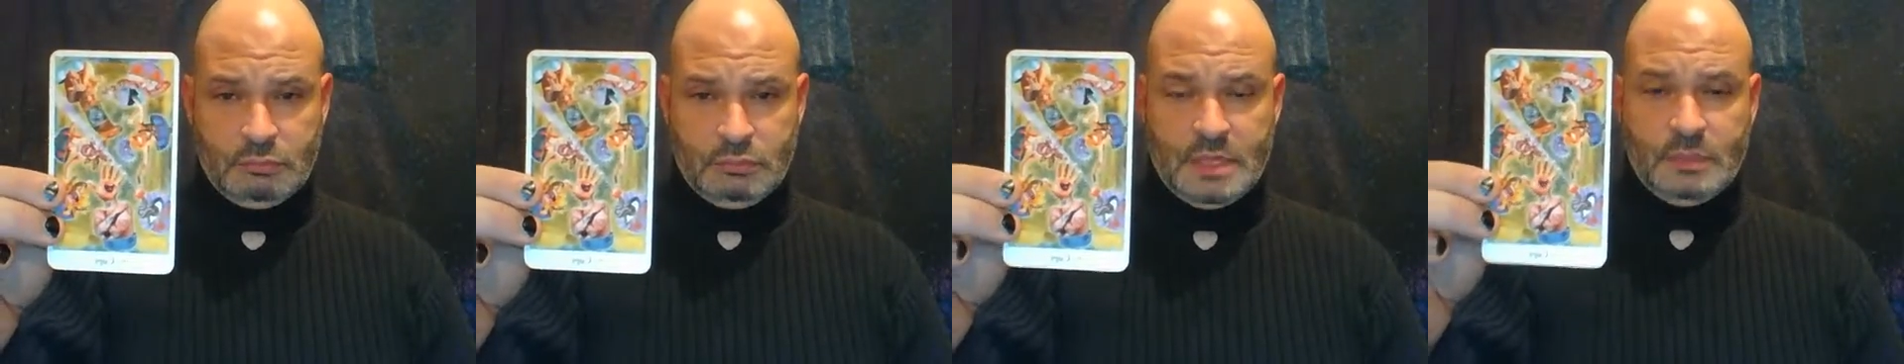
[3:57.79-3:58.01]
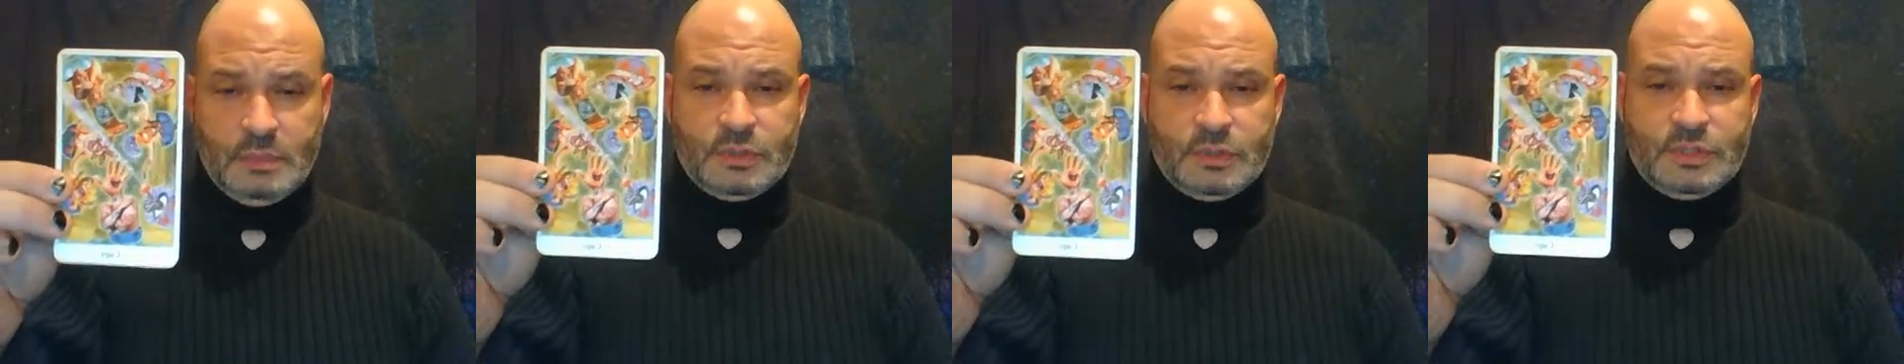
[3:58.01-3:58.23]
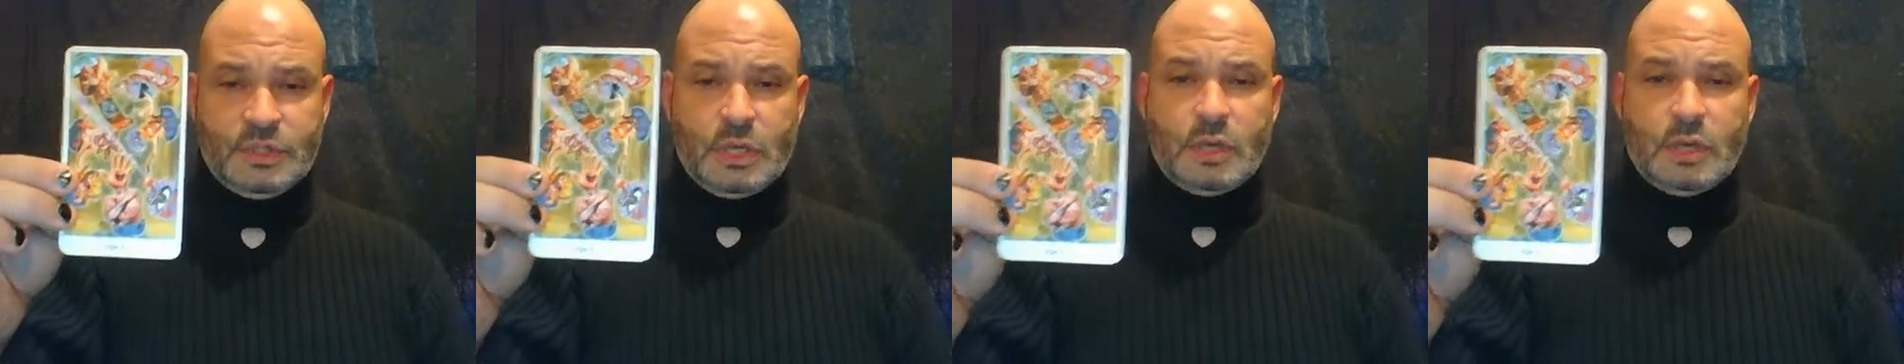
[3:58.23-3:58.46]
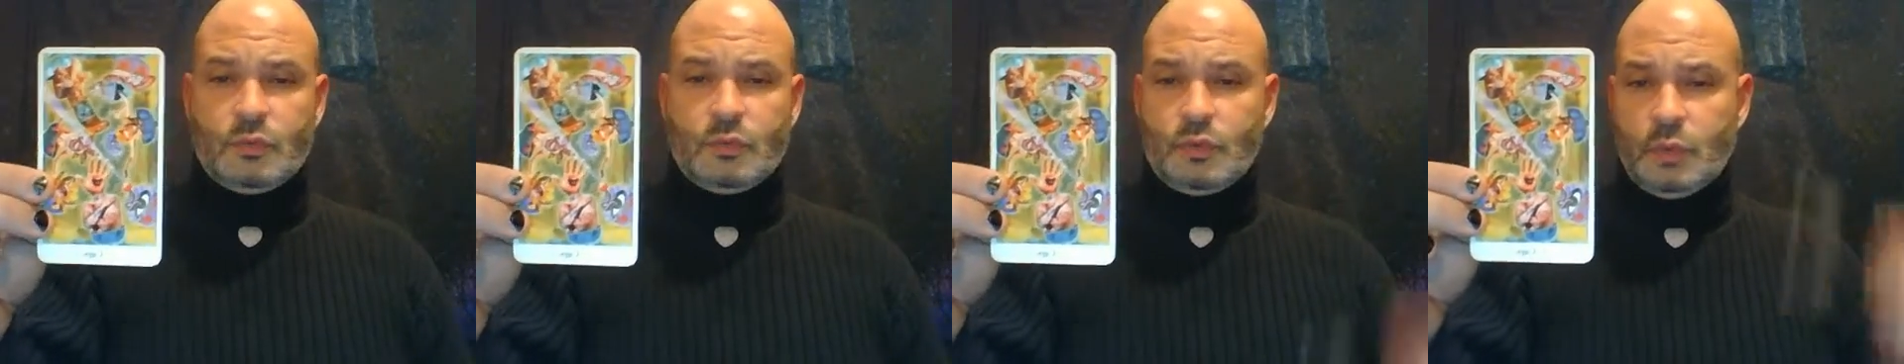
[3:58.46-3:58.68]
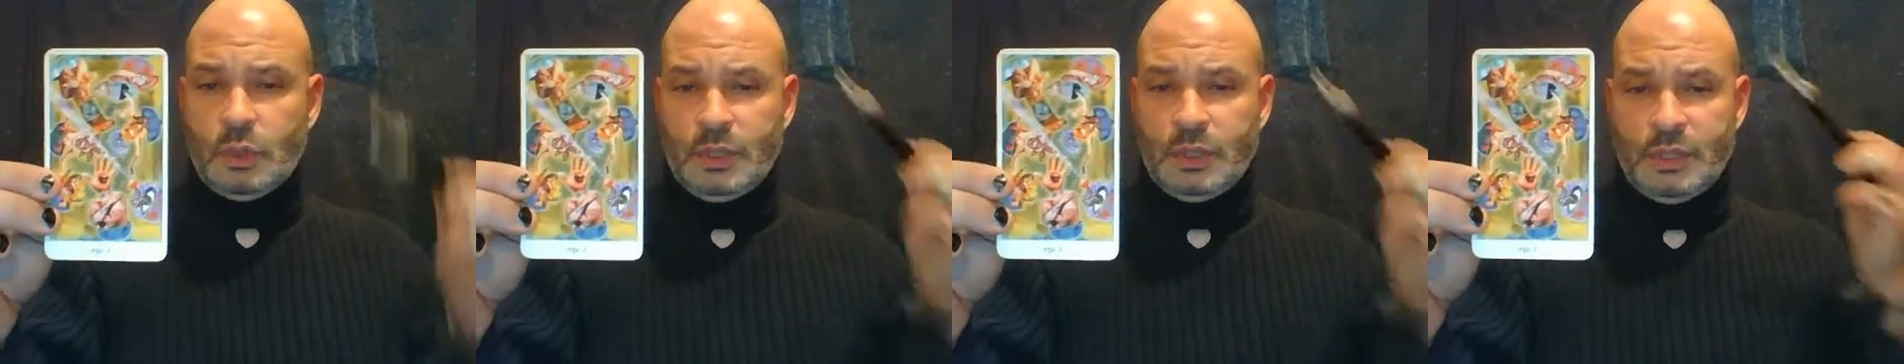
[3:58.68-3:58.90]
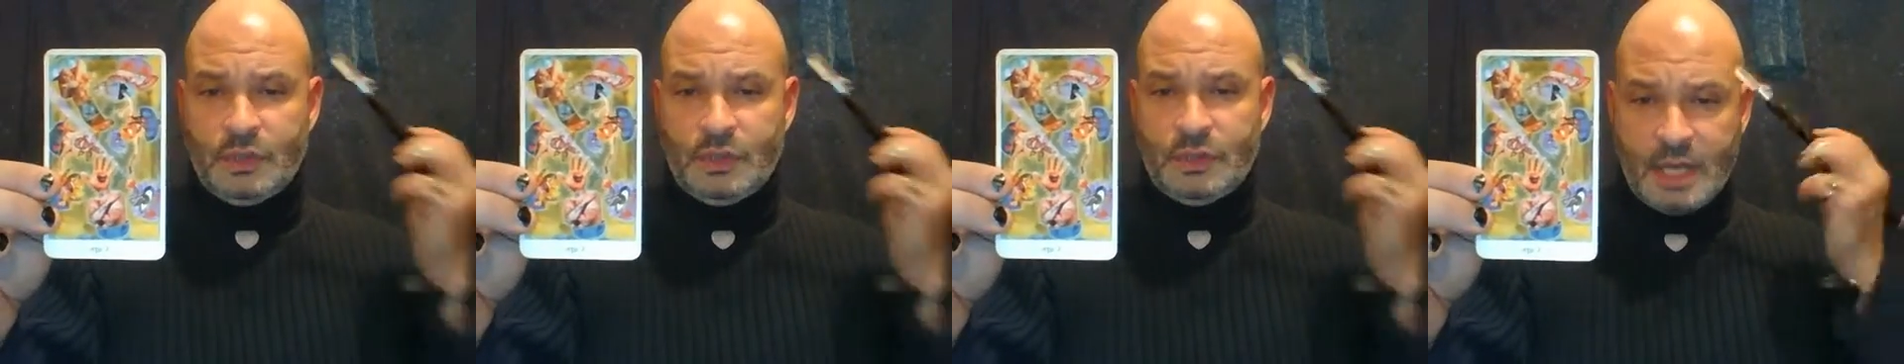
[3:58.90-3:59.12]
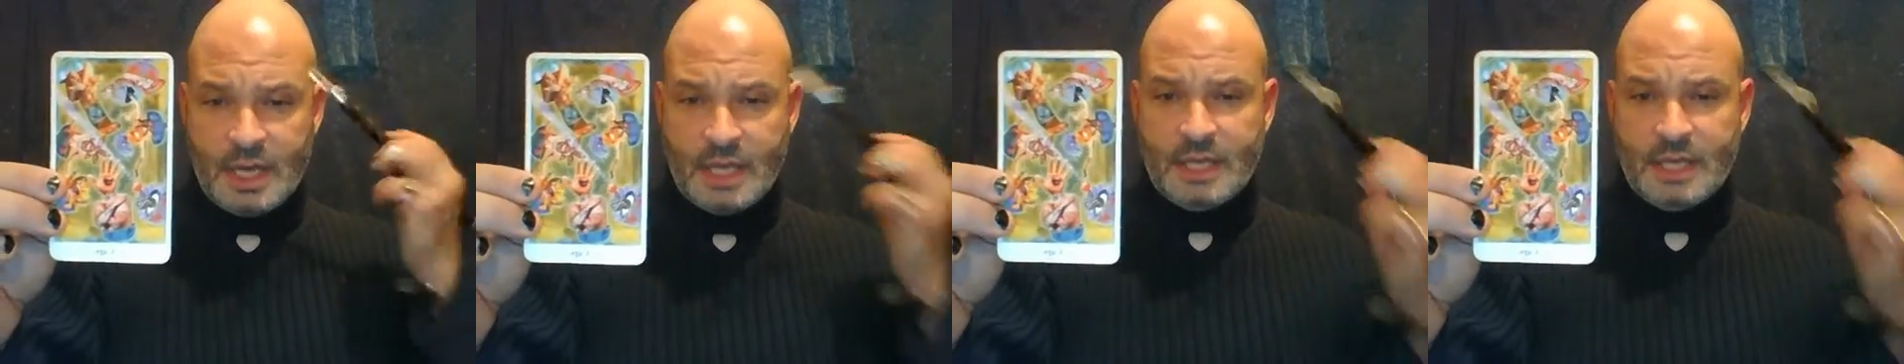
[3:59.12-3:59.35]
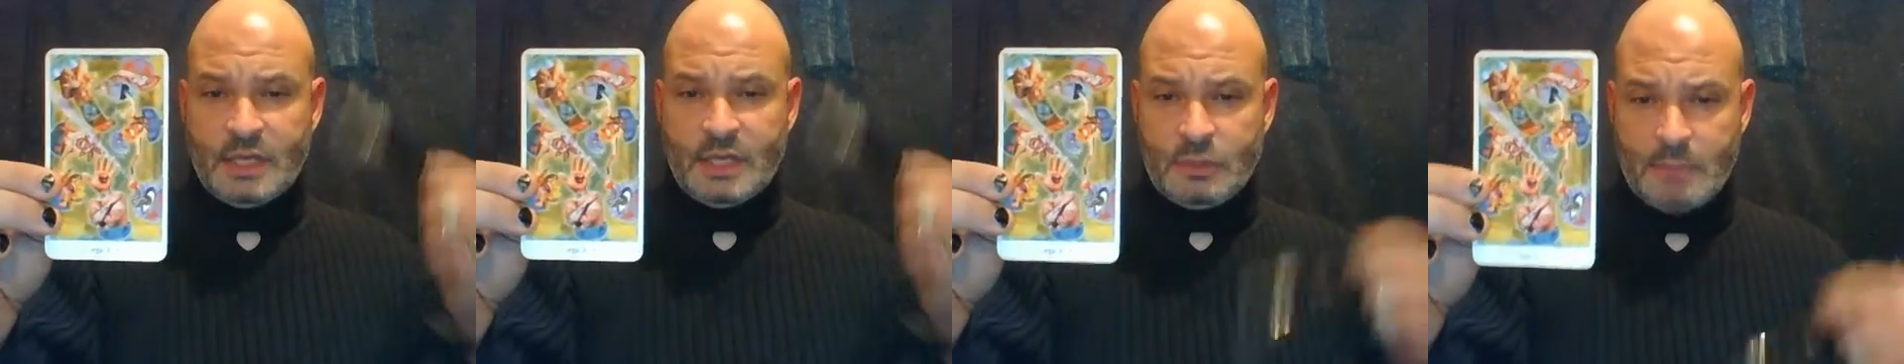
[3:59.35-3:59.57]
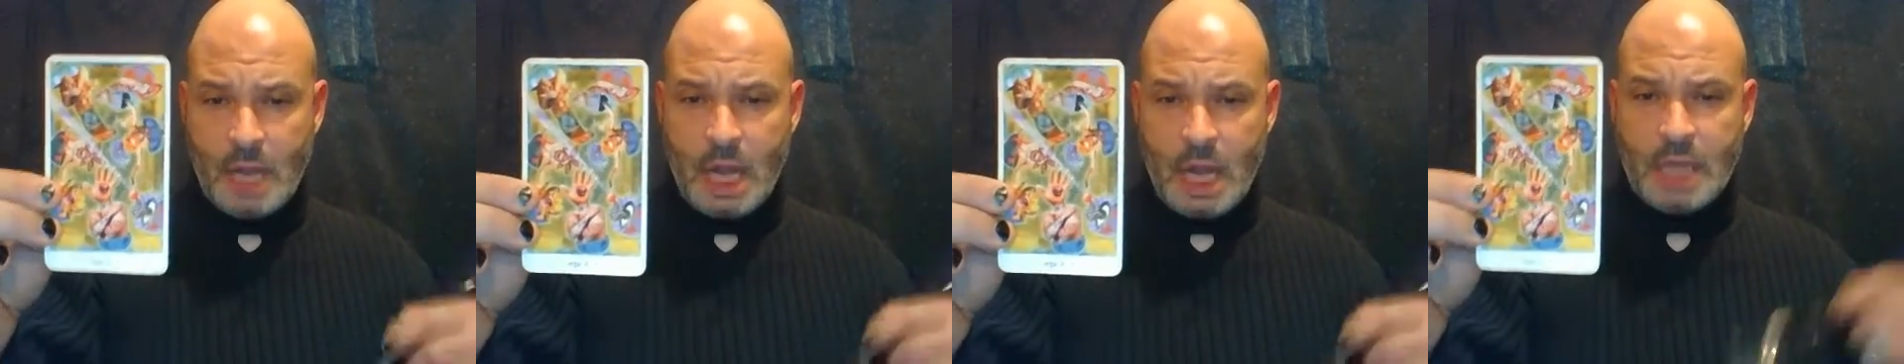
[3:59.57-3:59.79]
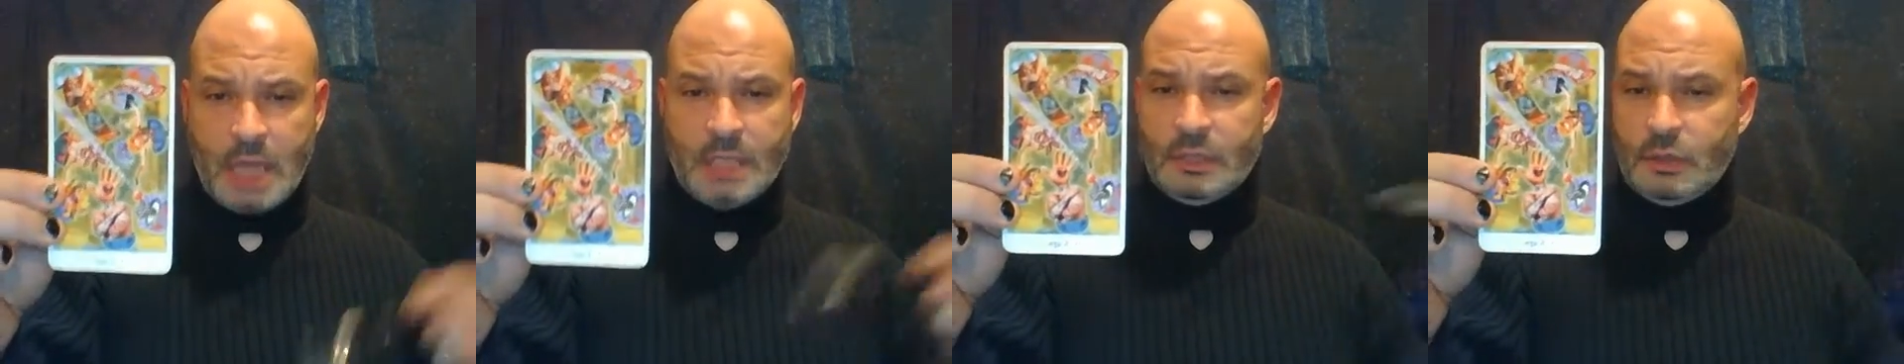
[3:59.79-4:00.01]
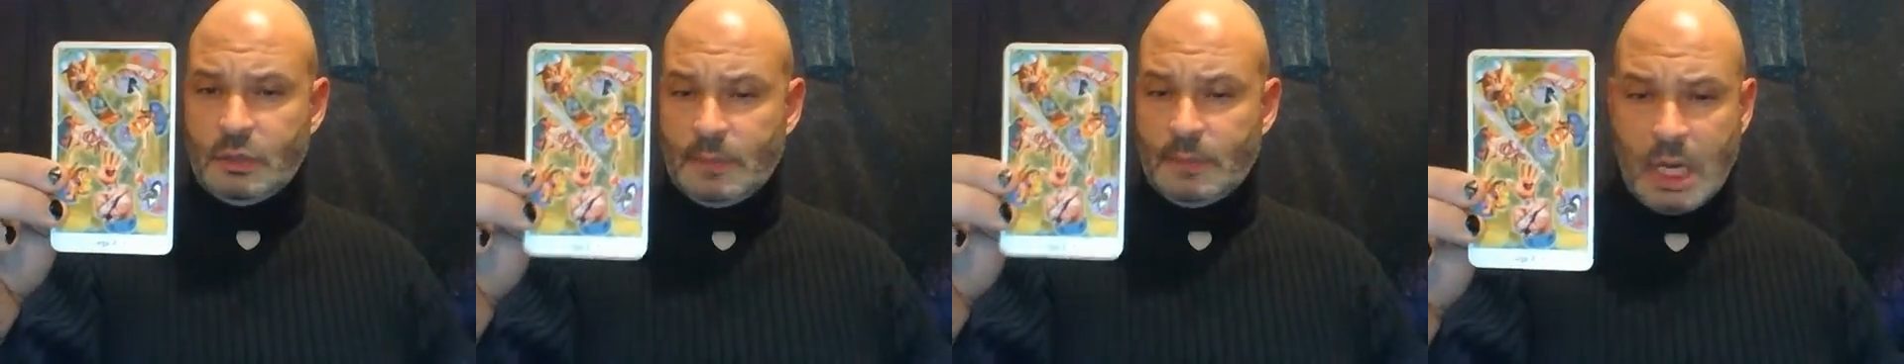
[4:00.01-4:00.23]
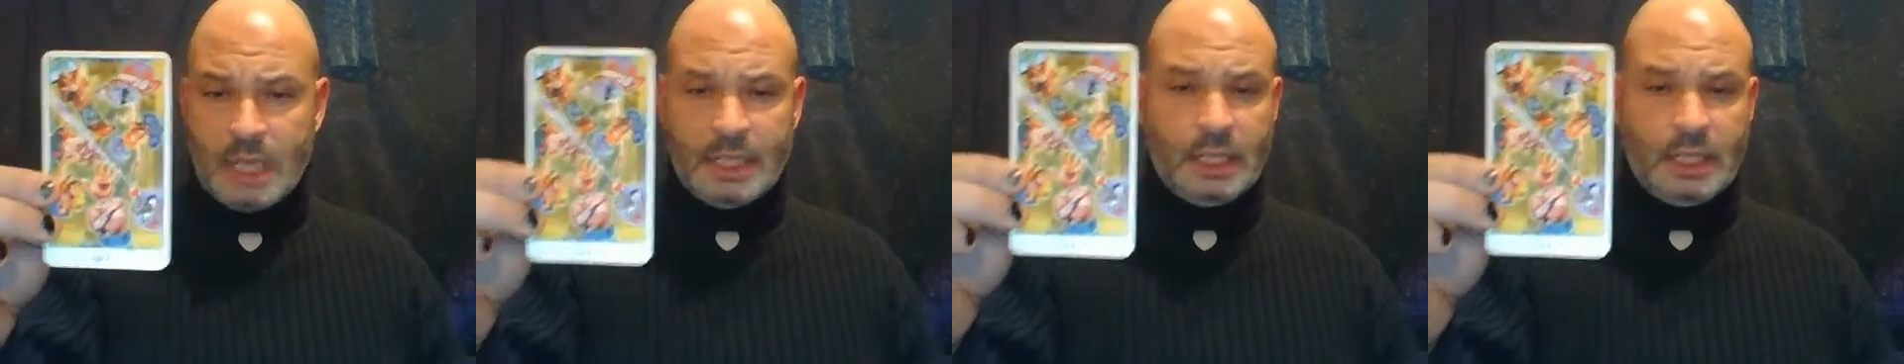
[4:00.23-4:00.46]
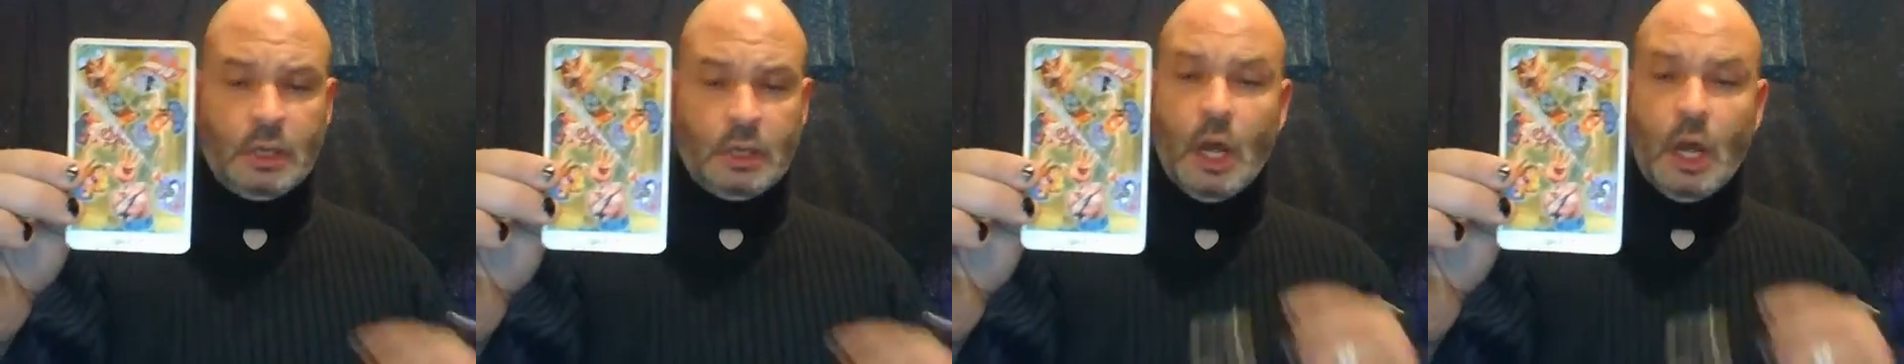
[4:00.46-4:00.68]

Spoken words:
It will start ruling your head and your mind and your body and